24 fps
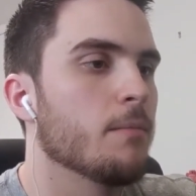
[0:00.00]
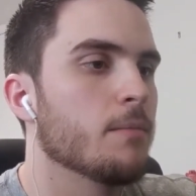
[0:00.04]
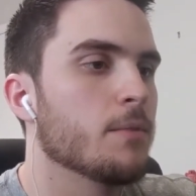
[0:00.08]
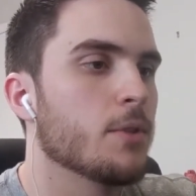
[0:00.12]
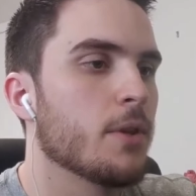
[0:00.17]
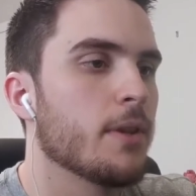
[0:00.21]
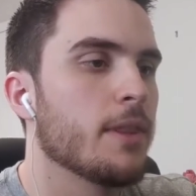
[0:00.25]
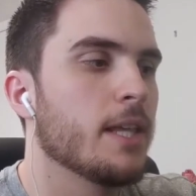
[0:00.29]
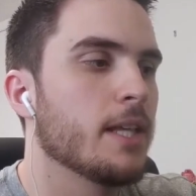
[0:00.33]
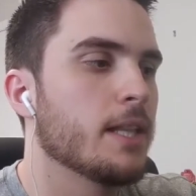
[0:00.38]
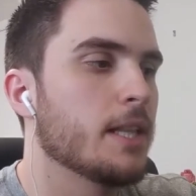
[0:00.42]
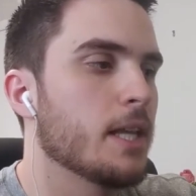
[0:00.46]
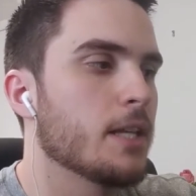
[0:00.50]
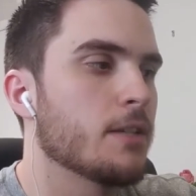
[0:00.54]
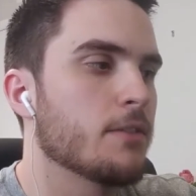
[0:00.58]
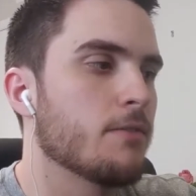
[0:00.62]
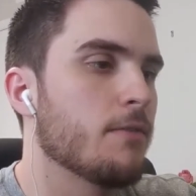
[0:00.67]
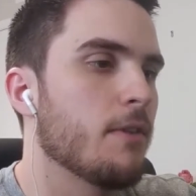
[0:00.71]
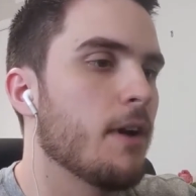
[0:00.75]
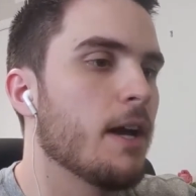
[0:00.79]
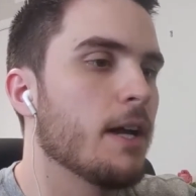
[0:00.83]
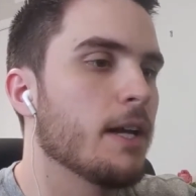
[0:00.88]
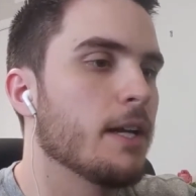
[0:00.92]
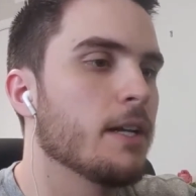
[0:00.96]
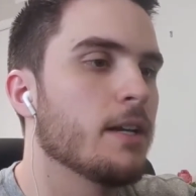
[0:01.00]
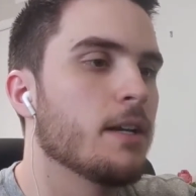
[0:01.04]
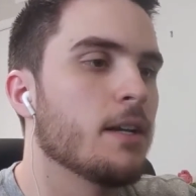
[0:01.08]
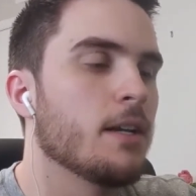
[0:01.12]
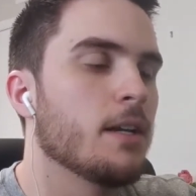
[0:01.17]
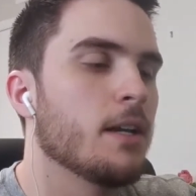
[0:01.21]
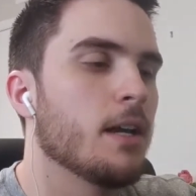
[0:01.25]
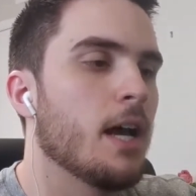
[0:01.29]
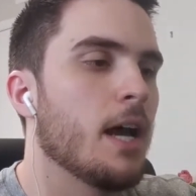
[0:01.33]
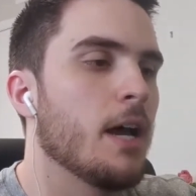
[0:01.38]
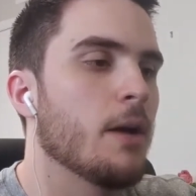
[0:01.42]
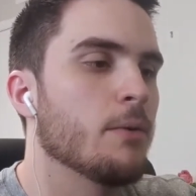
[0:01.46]
So I think that's fine.
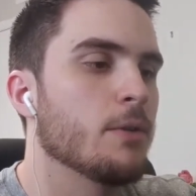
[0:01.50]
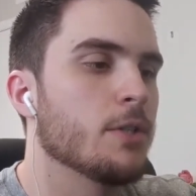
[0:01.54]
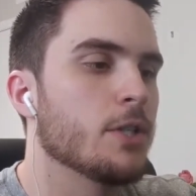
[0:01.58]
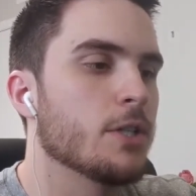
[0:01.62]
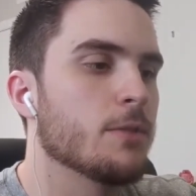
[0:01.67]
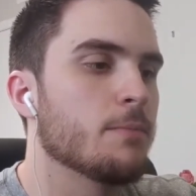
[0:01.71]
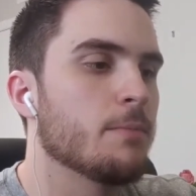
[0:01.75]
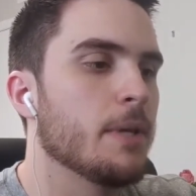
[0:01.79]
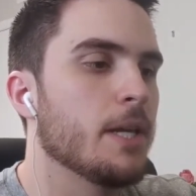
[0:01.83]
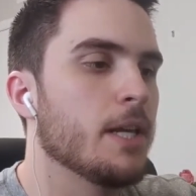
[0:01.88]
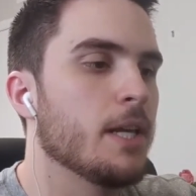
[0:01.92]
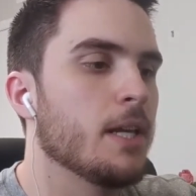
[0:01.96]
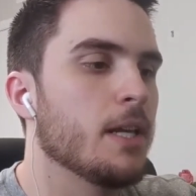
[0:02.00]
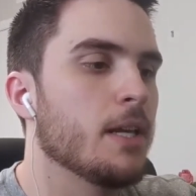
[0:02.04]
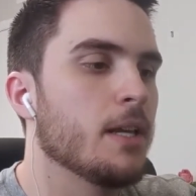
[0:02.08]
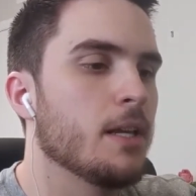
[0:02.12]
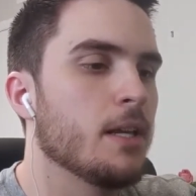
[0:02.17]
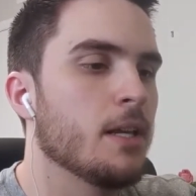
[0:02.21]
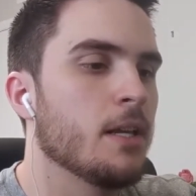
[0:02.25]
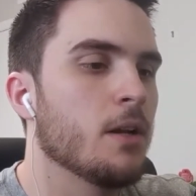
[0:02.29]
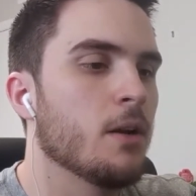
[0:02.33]
I would just be,